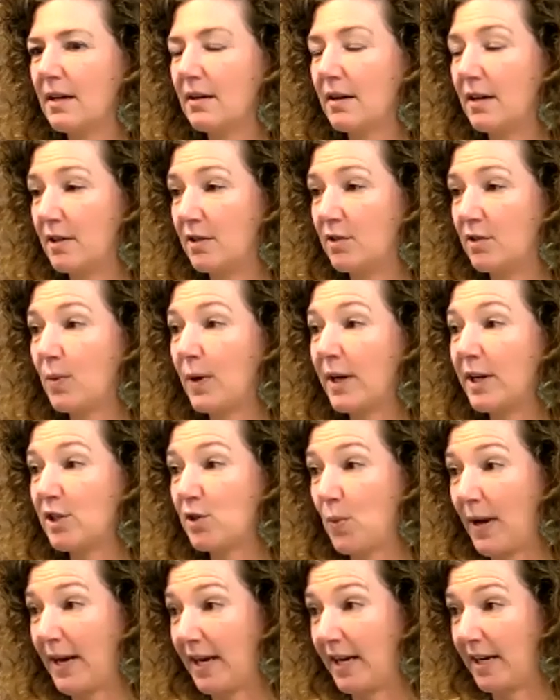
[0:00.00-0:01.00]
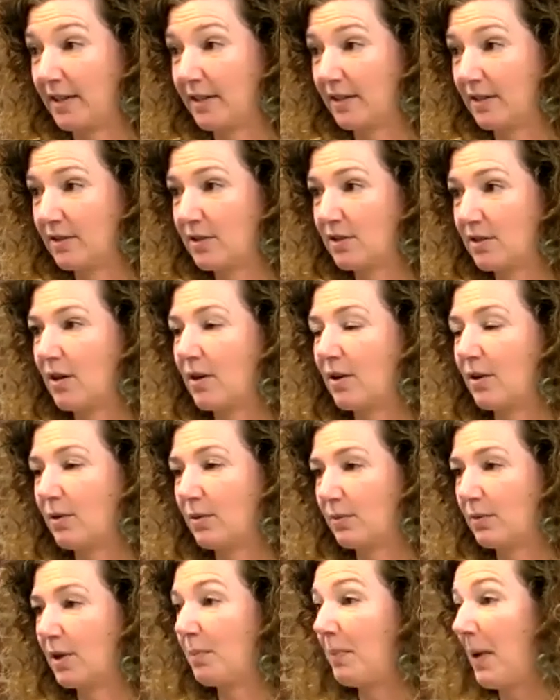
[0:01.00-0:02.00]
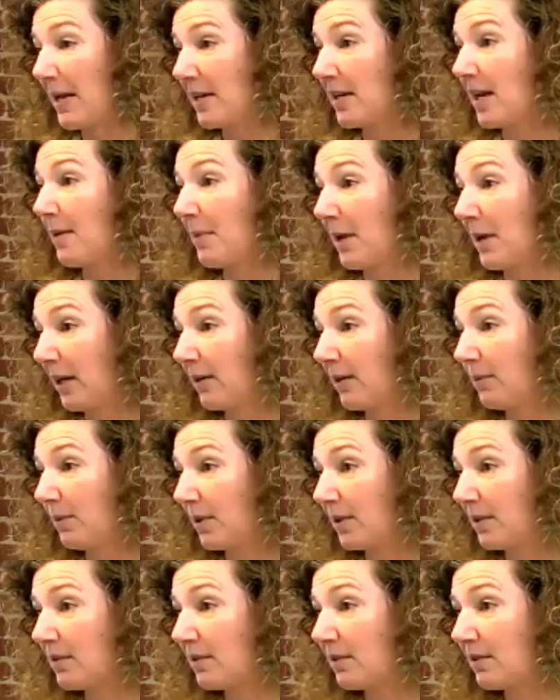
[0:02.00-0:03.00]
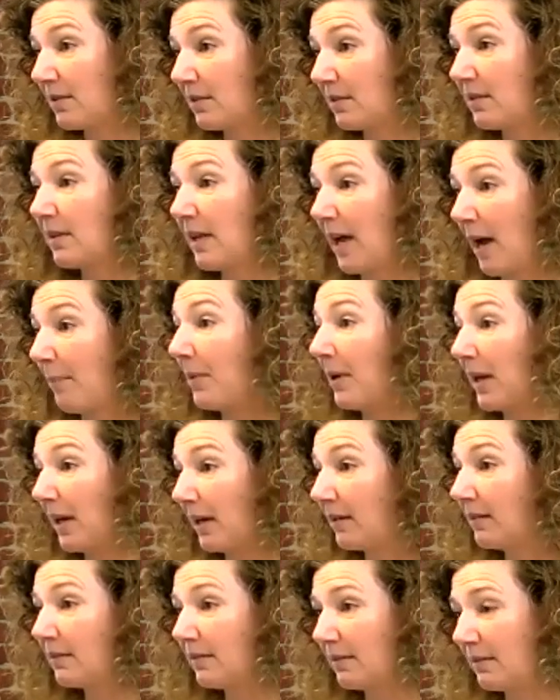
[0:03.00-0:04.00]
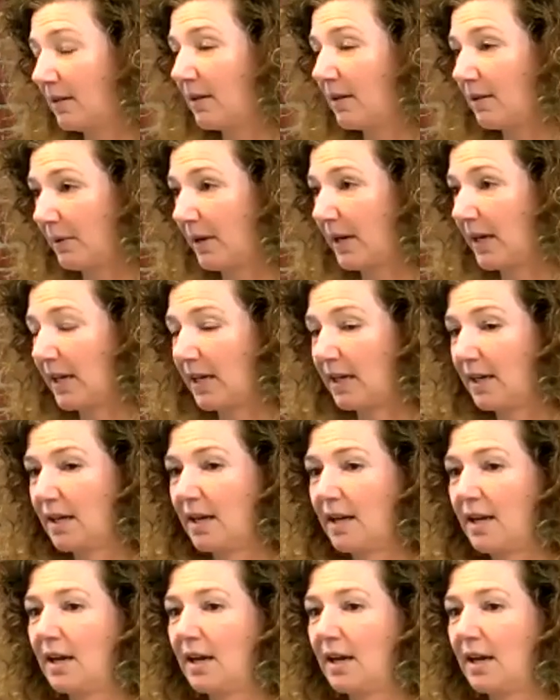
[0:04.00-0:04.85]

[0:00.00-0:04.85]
2020, so the pandemic was happening already.